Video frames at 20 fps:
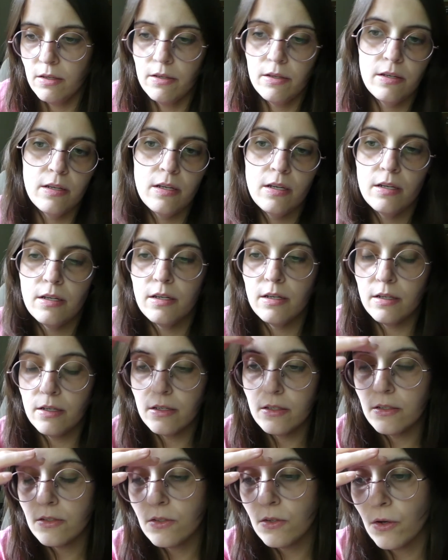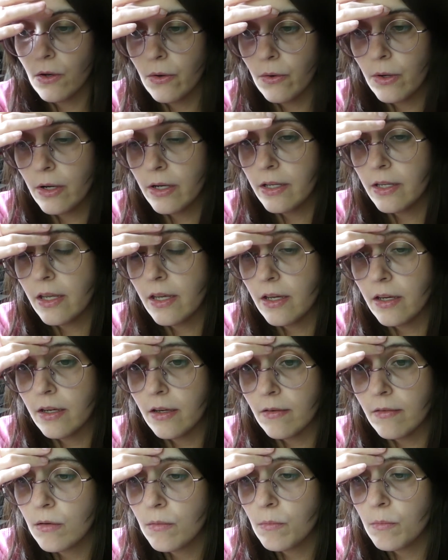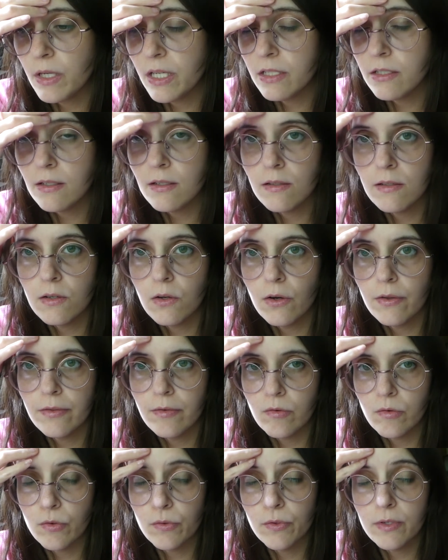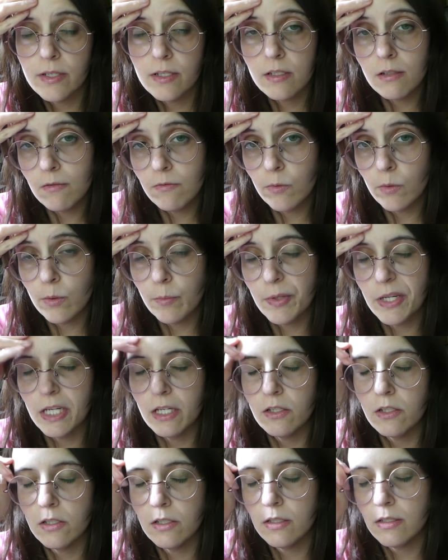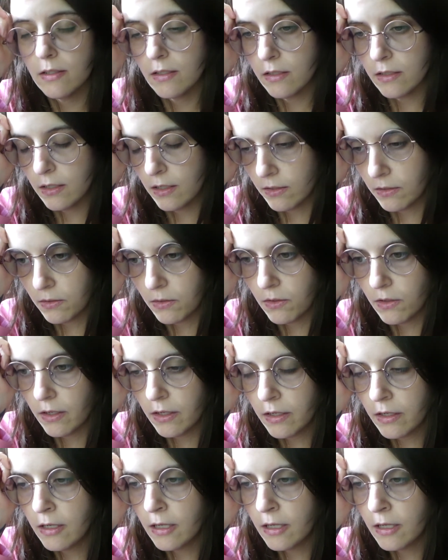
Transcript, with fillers: And so I have basically gone through 64 pages since yesterday.